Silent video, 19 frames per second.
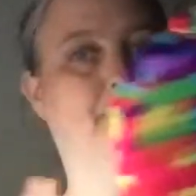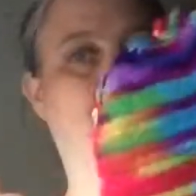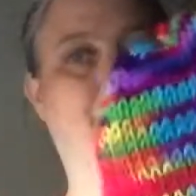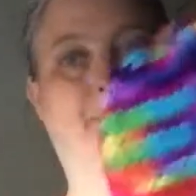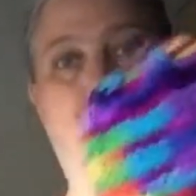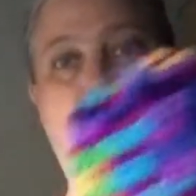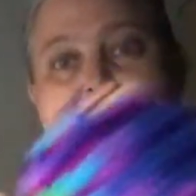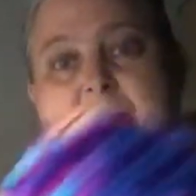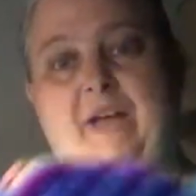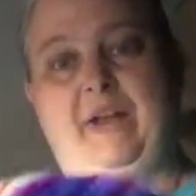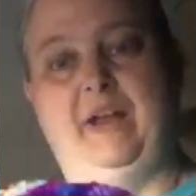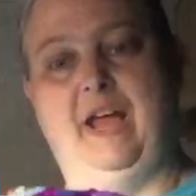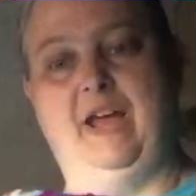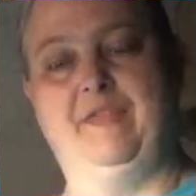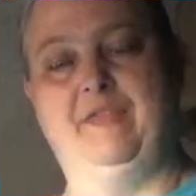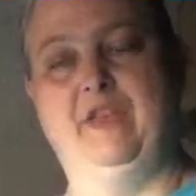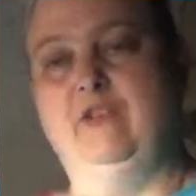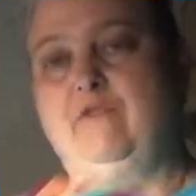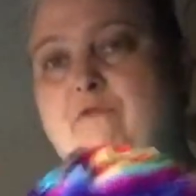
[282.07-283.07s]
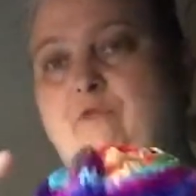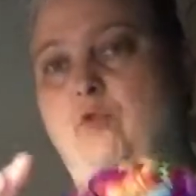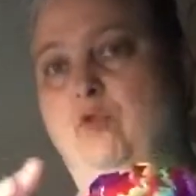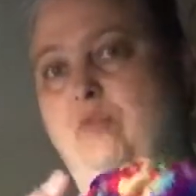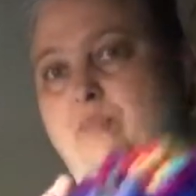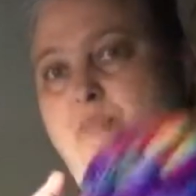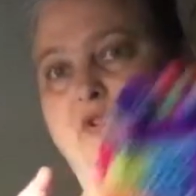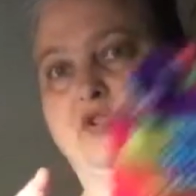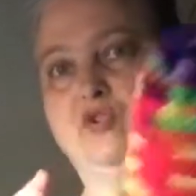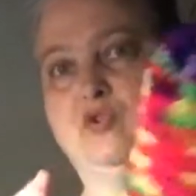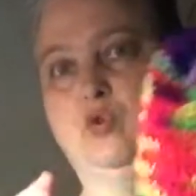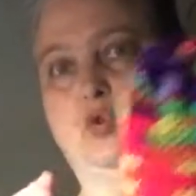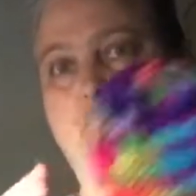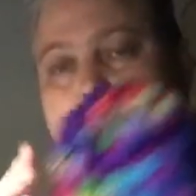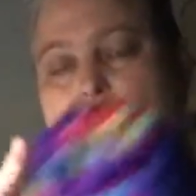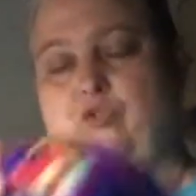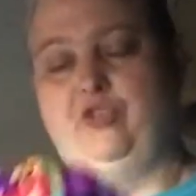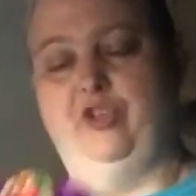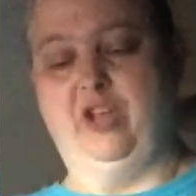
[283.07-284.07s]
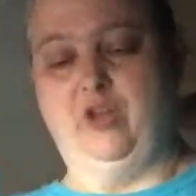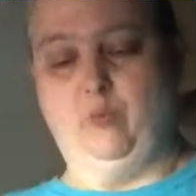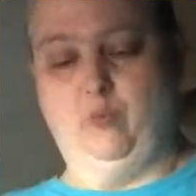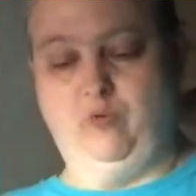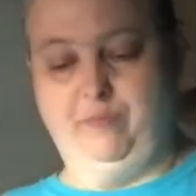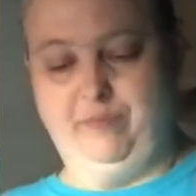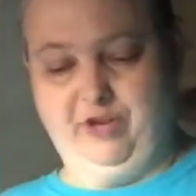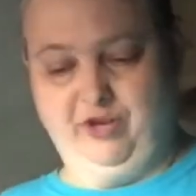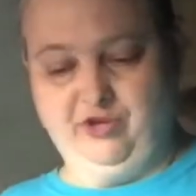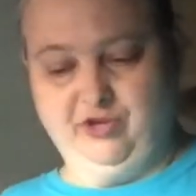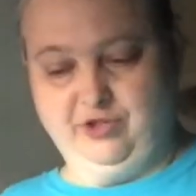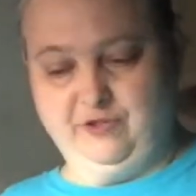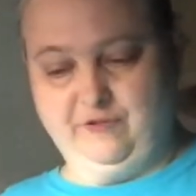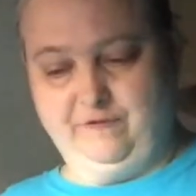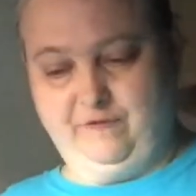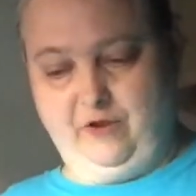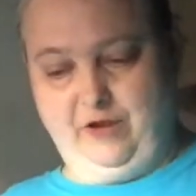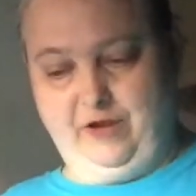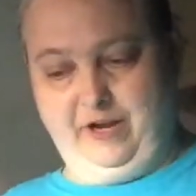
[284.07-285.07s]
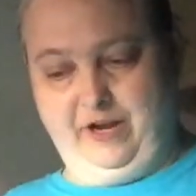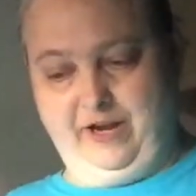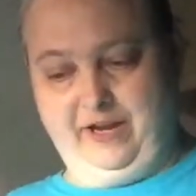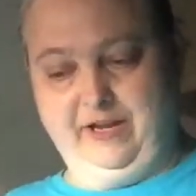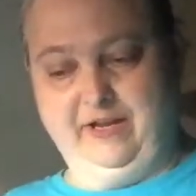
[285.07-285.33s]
but I think for preschoolers it will be just fine.